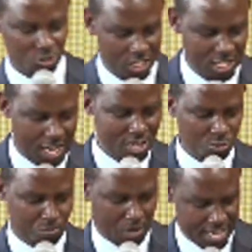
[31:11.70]
so he had
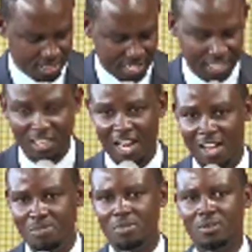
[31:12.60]
to play in that
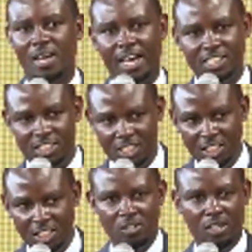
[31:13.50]
club
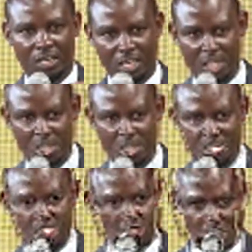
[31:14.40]
until he
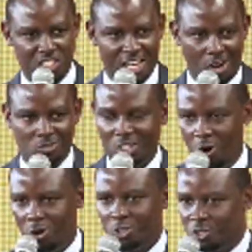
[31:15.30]
was squeezed
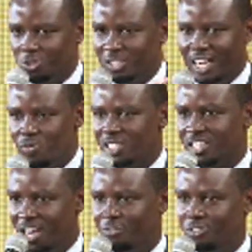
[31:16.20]
out the whole juice
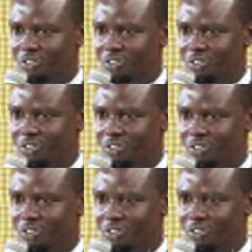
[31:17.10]
and he was left.
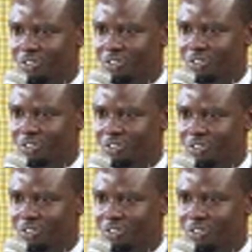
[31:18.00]

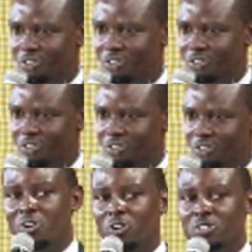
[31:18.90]
Now, many of us
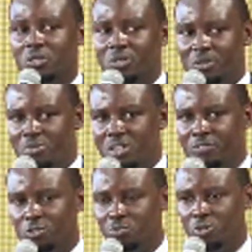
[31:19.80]
may not
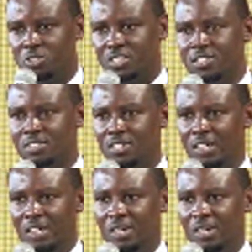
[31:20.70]
be boosters,